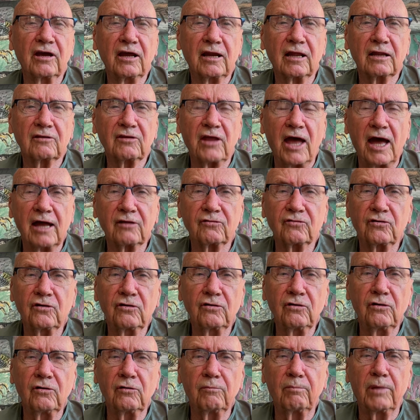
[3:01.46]
get a
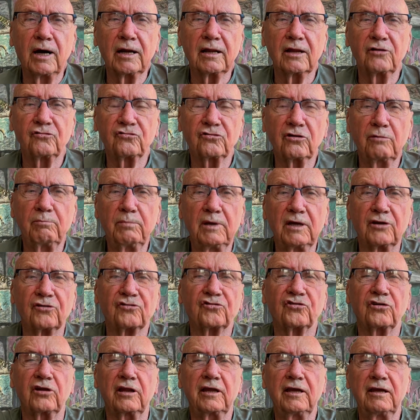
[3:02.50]
tattoo, but it should be a
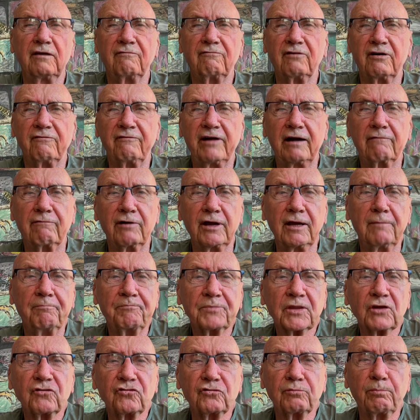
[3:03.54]
sleeve of every
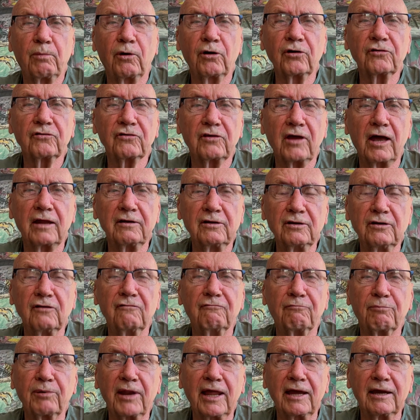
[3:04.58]
sport that
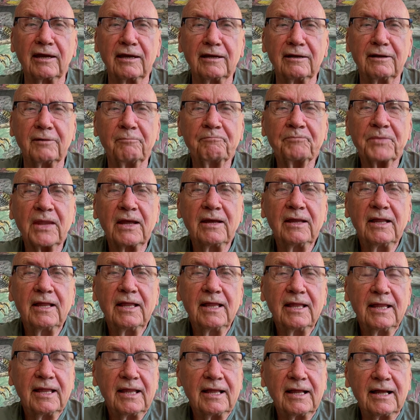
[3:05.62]
you've played."
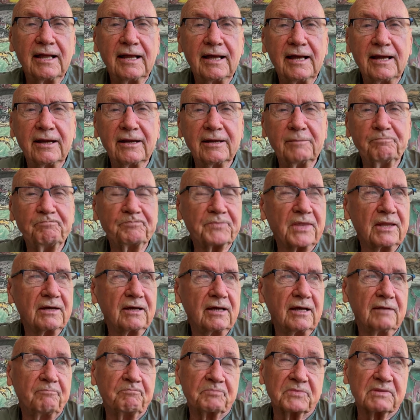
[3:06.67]
And
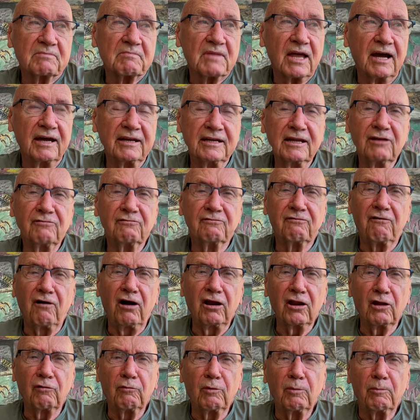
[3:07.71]
I didn't
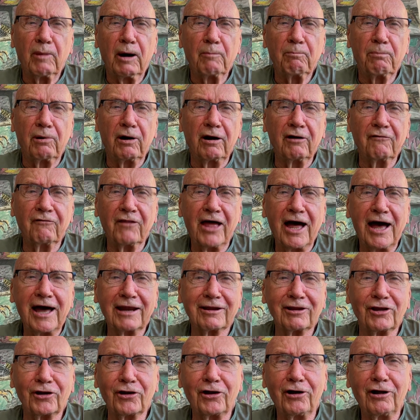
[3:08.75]
follow him up on
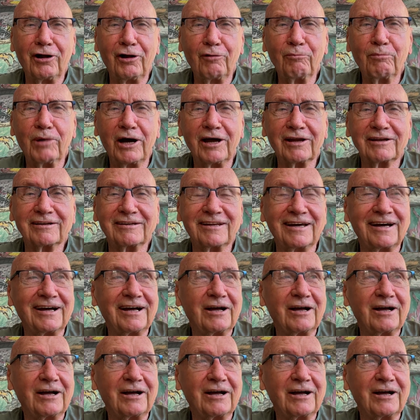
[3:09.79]
that at all, but